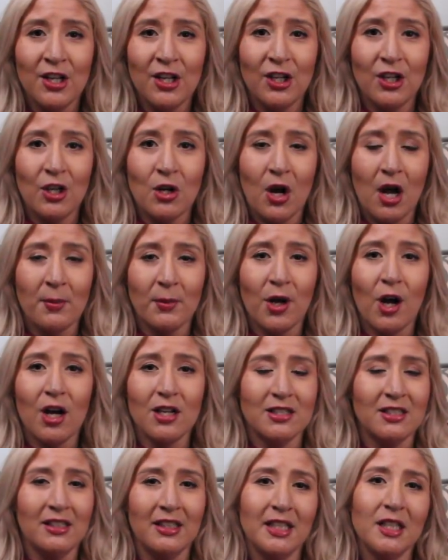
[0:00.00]
you know, I'm
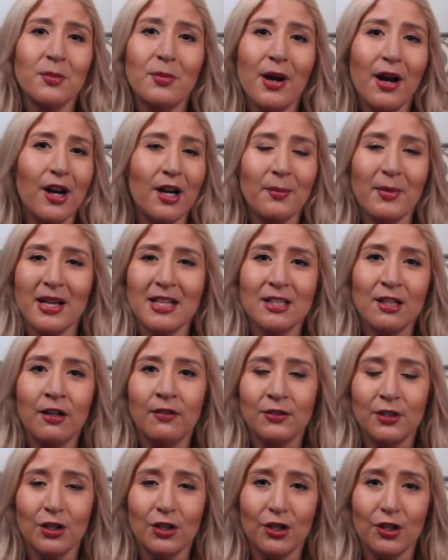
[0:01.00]
constantly comparing
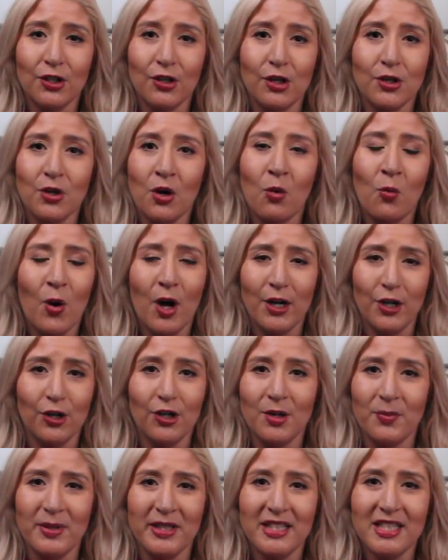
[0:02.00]
myself to her or don't want
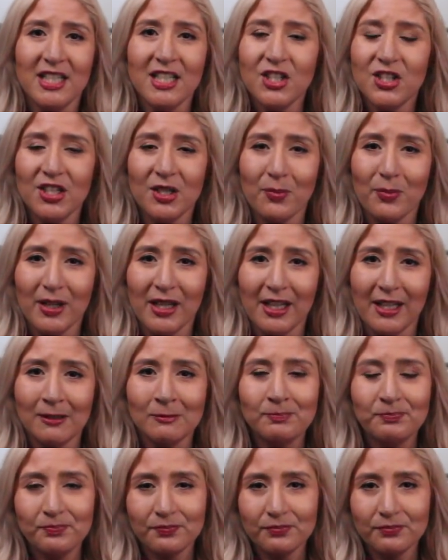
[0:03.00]
her to be teaching me,